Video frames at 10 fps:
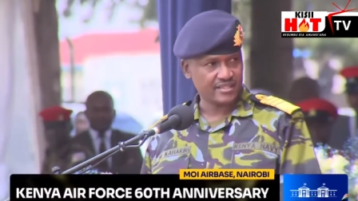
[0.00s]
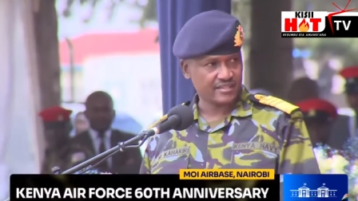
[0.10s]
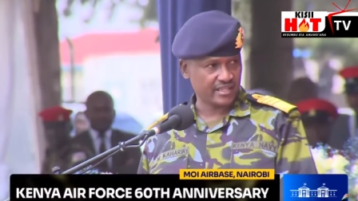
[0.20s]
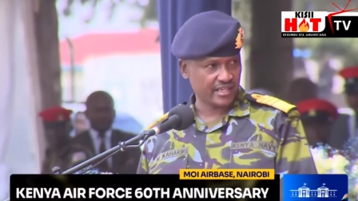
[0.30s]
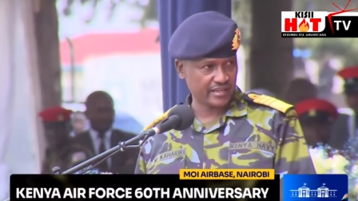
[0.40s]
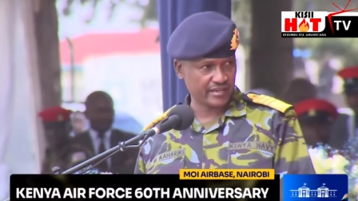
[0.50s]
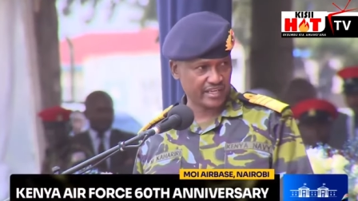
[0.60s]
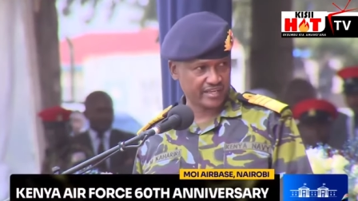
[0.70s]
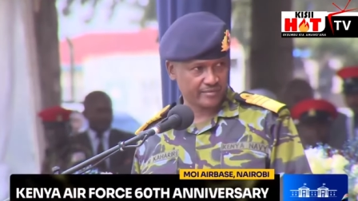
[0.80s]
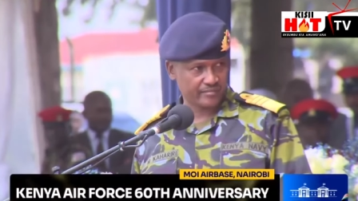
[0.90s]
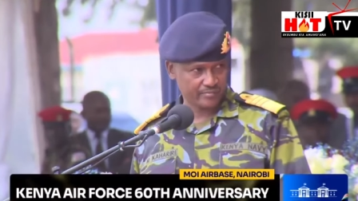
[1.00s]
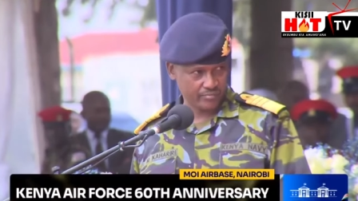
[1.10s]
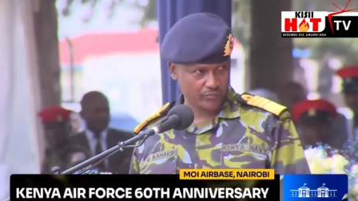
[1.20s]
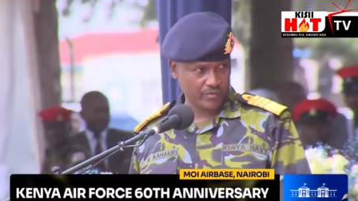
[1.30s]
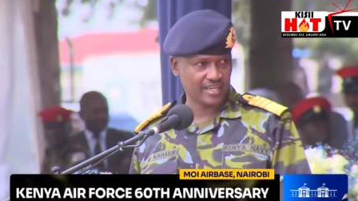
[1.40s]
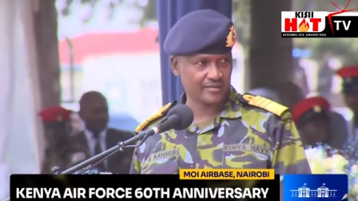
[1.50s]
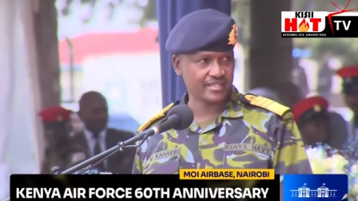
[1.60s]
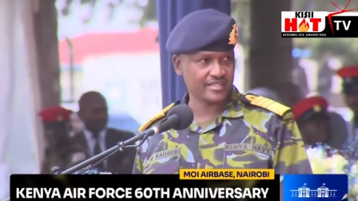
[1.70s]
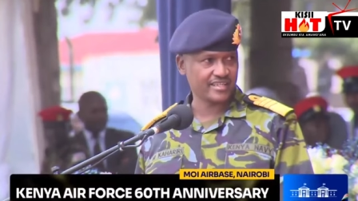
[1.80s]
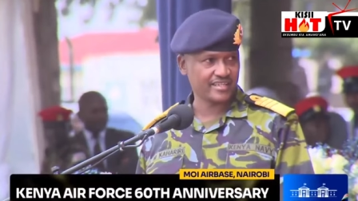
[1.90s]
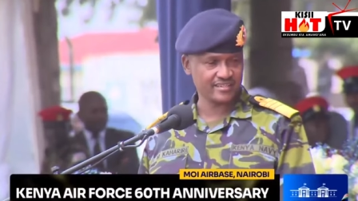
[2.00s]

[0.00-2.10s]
the Area Member of Parliament,